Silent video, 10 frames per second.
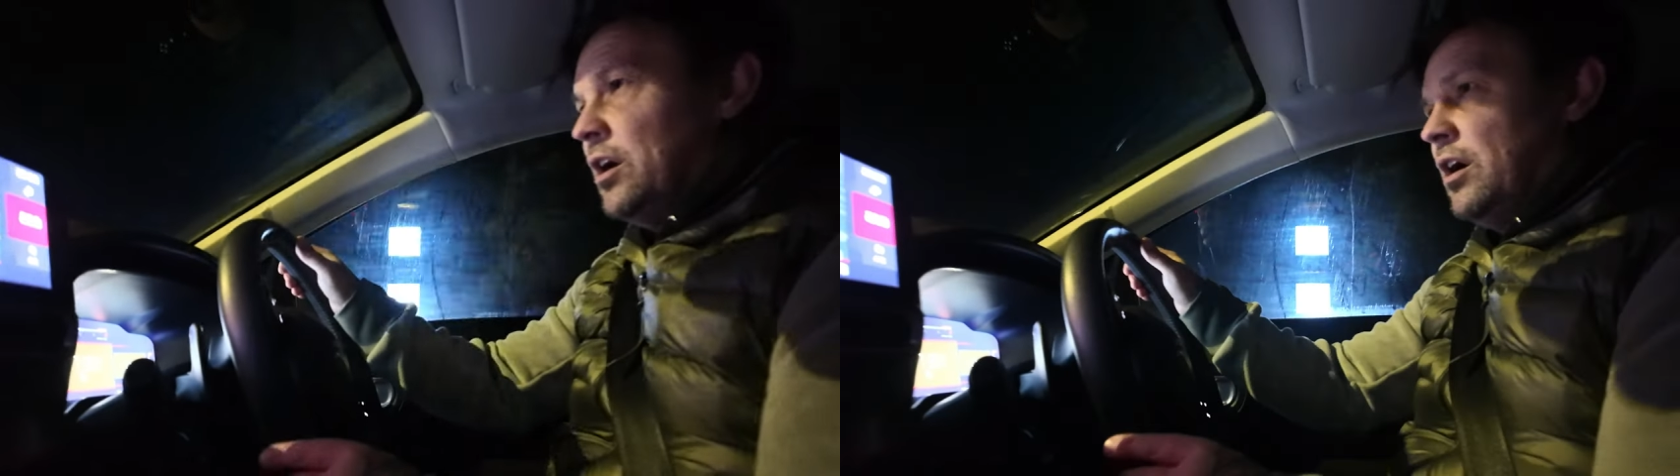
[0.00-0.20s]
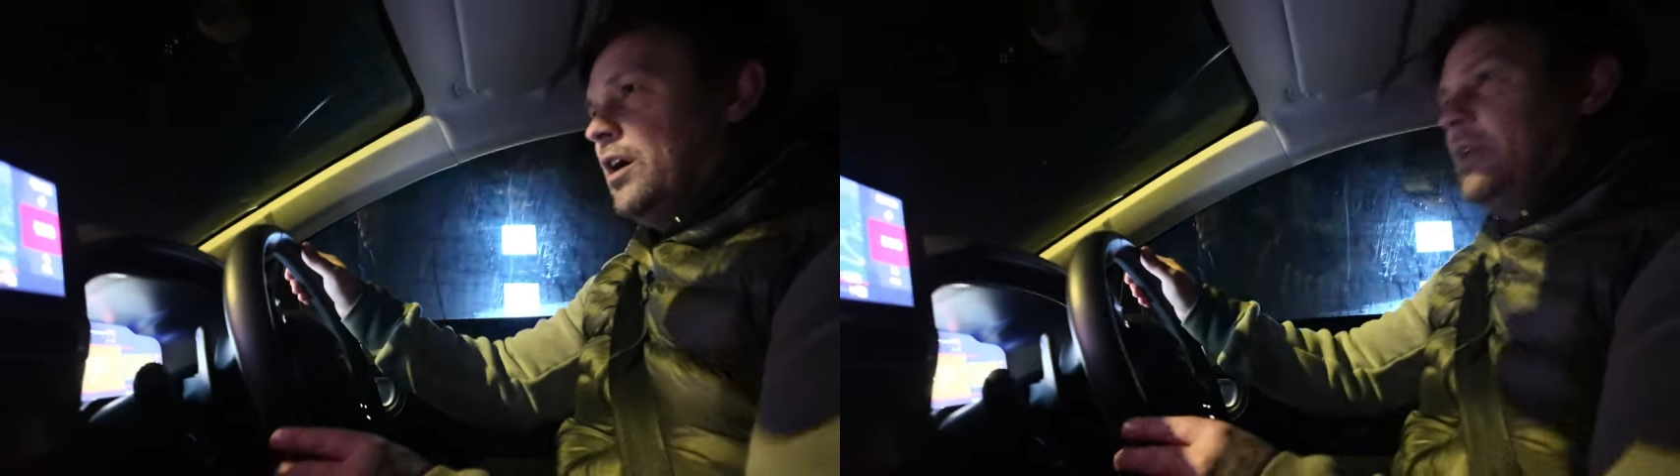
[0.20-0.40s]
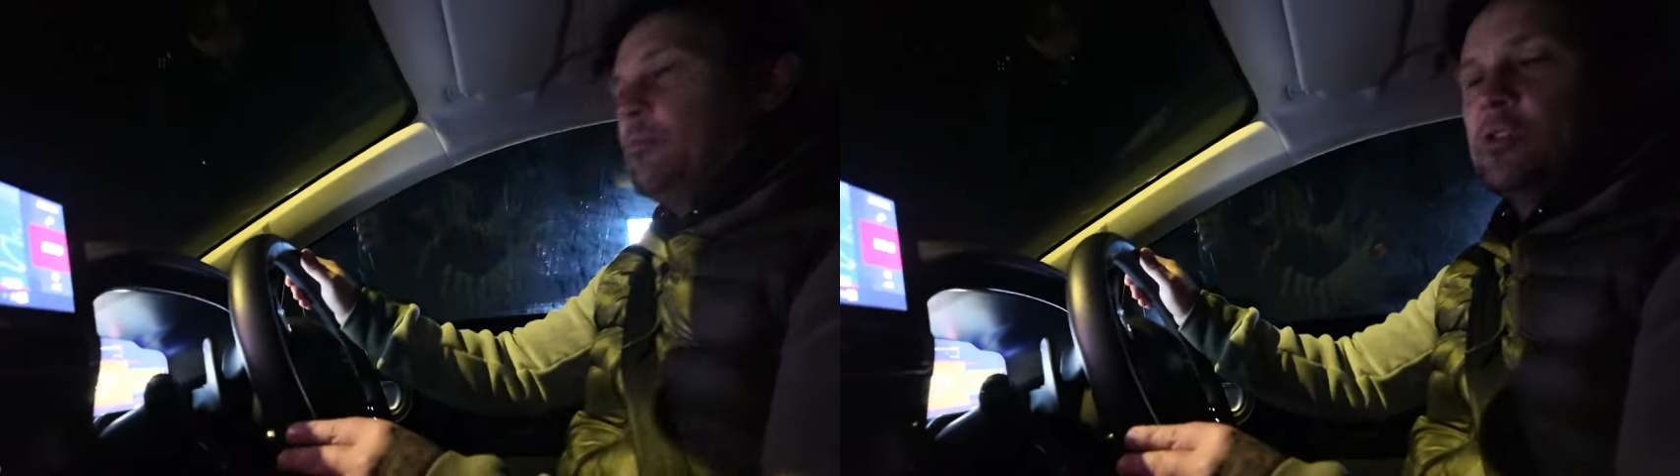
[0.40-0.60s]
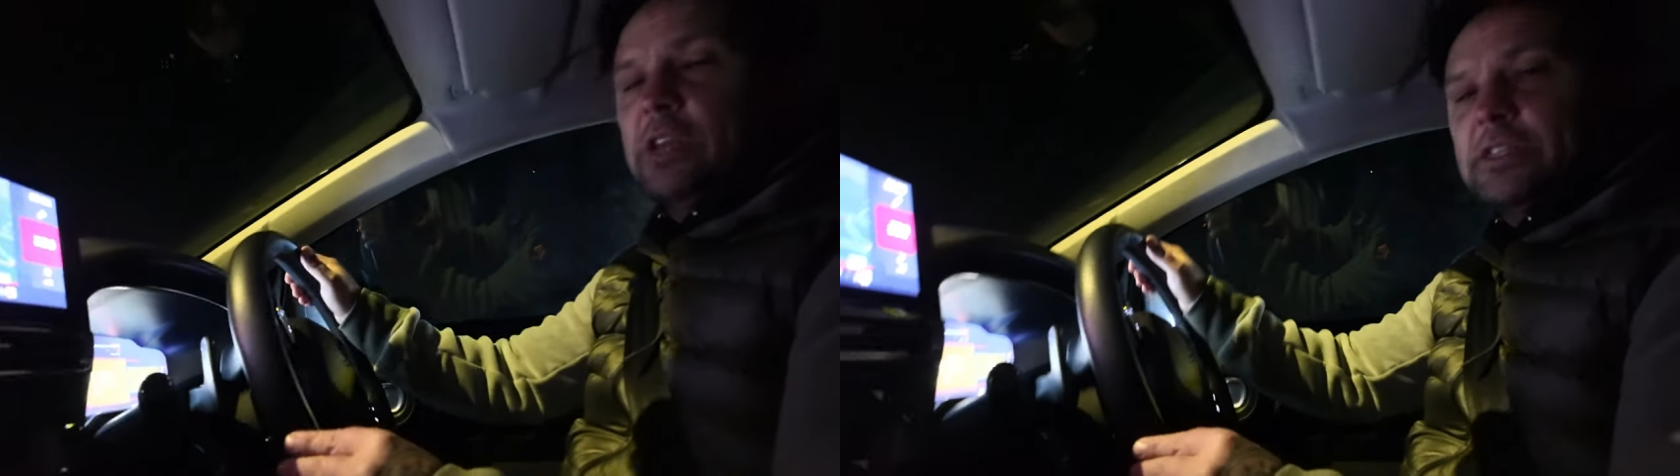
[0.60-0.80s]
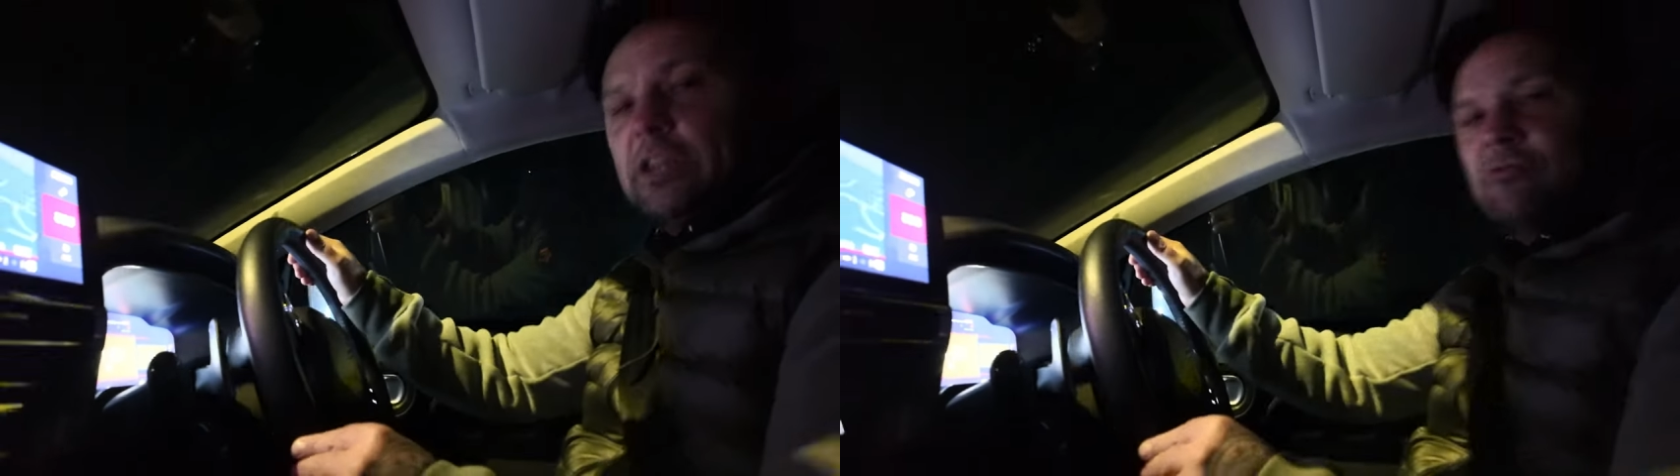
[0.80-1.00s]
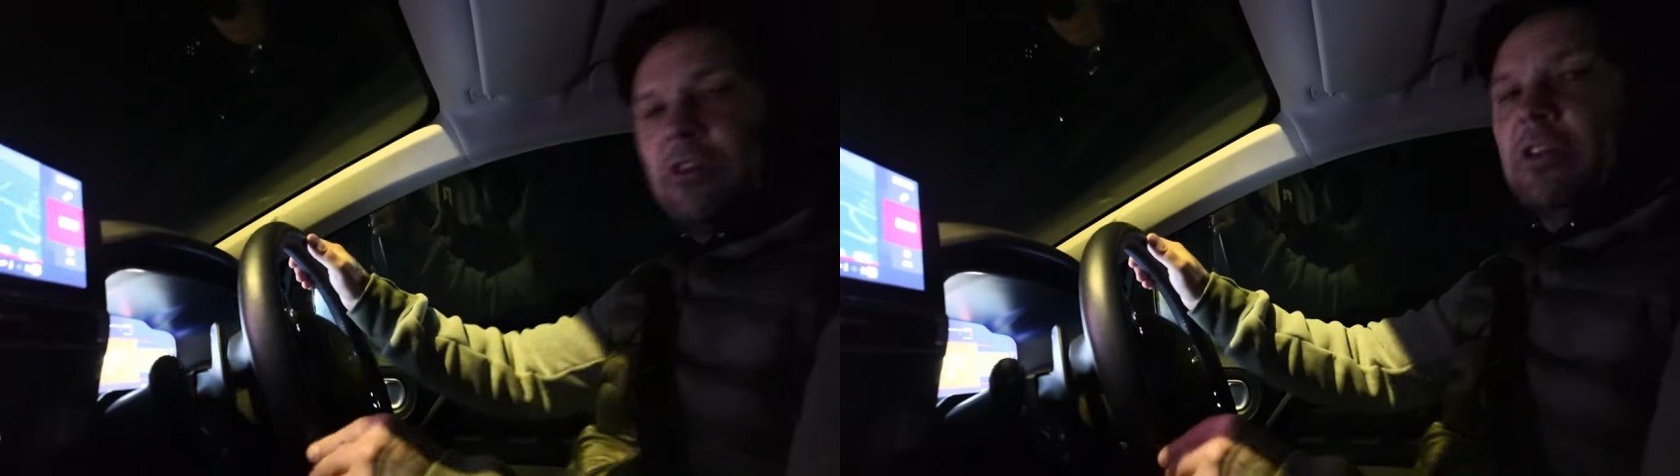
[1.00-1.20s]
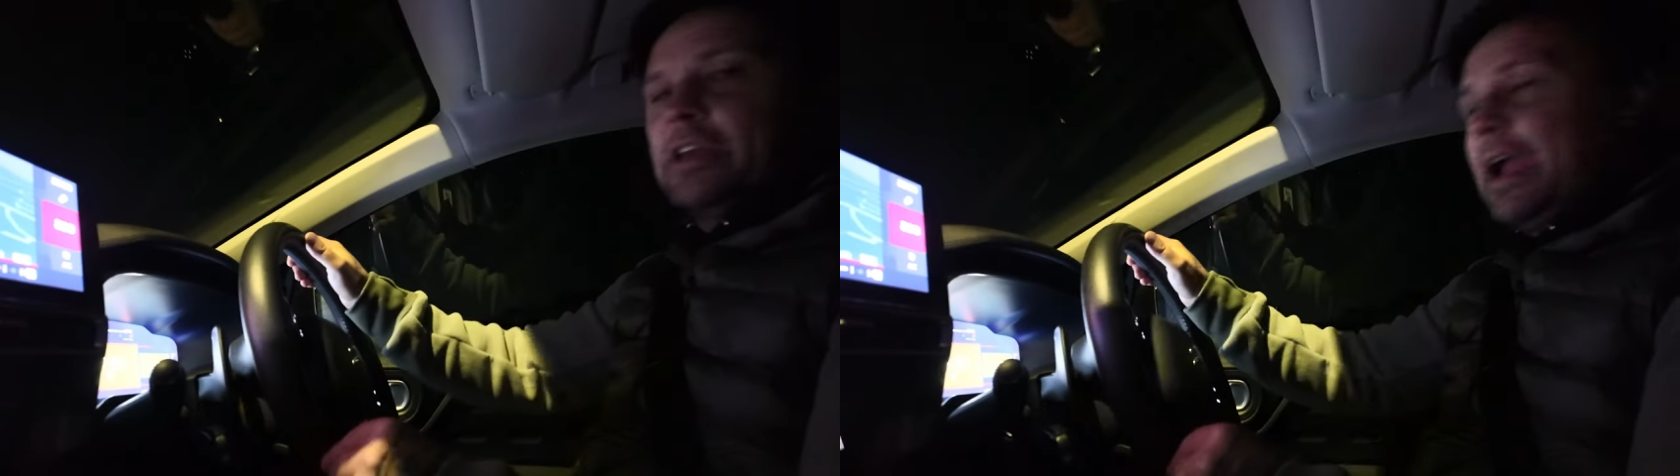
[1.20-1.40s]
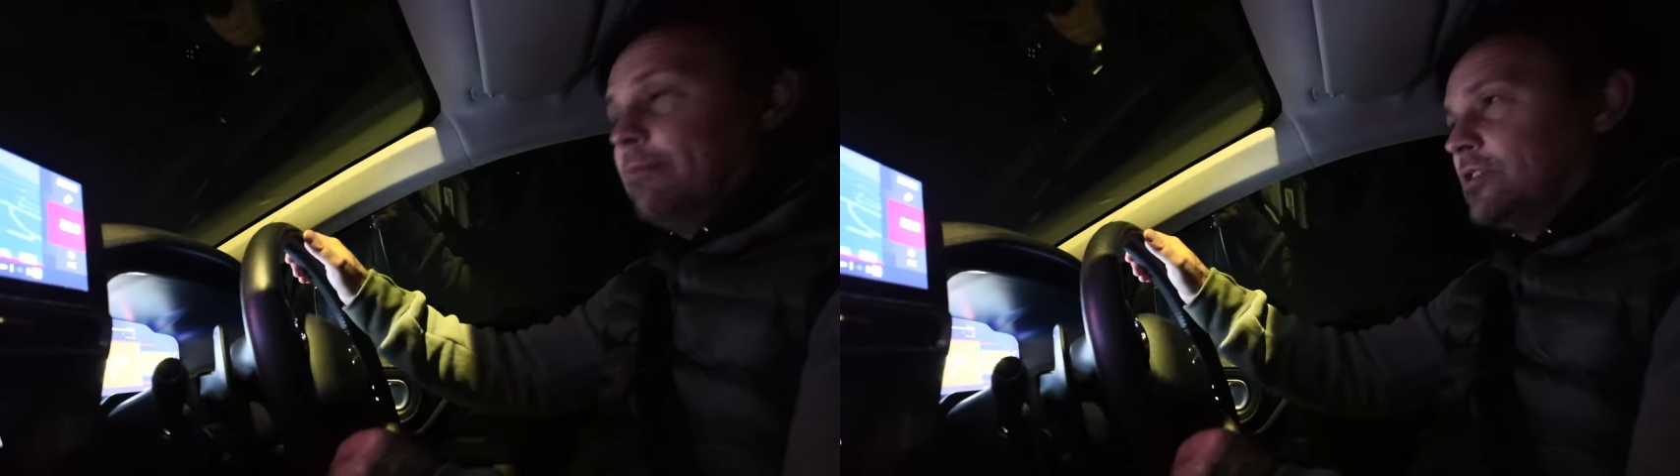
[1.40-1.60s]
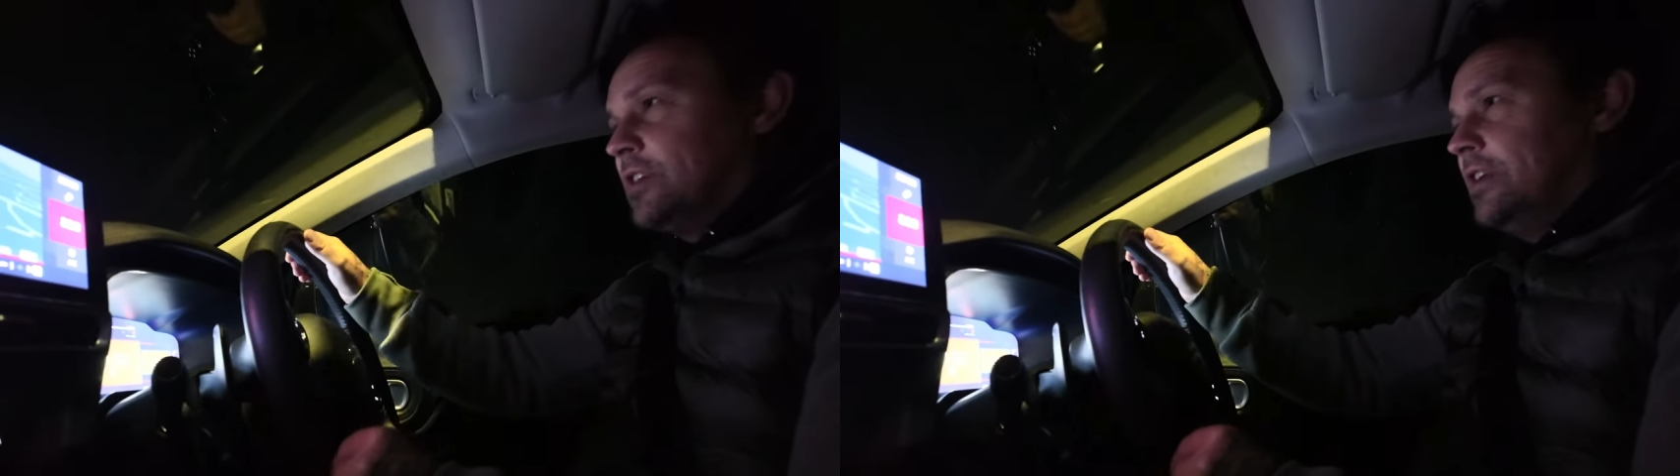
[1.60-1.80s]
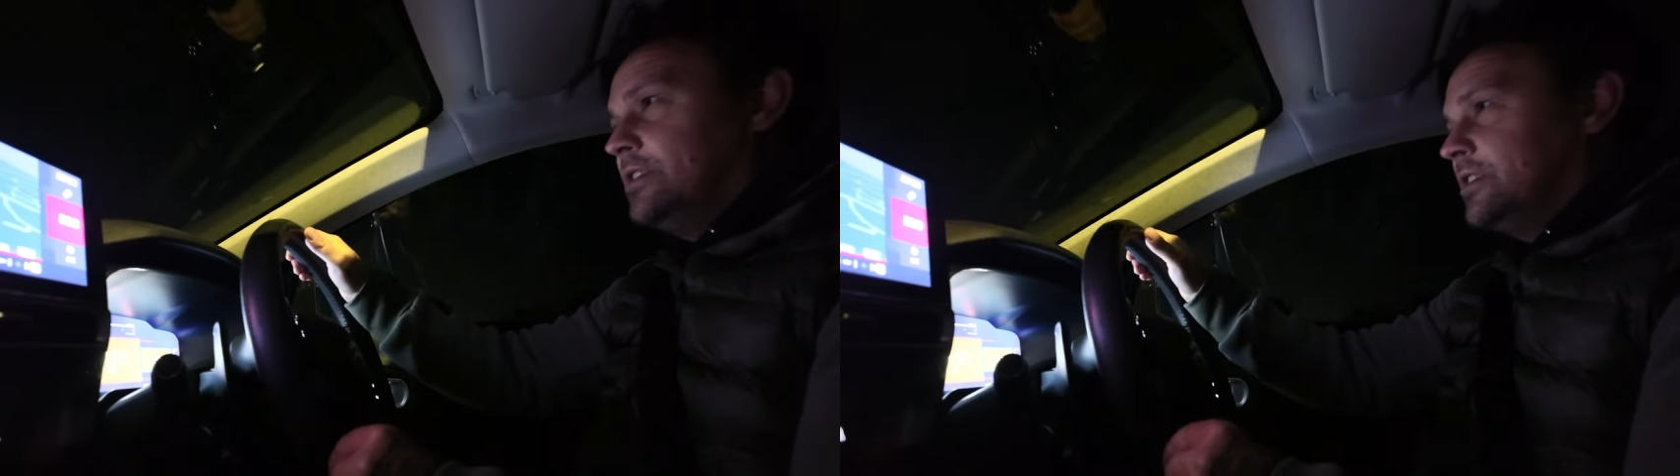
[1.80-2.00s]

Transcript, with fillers: uh, any more details regarding camera settings,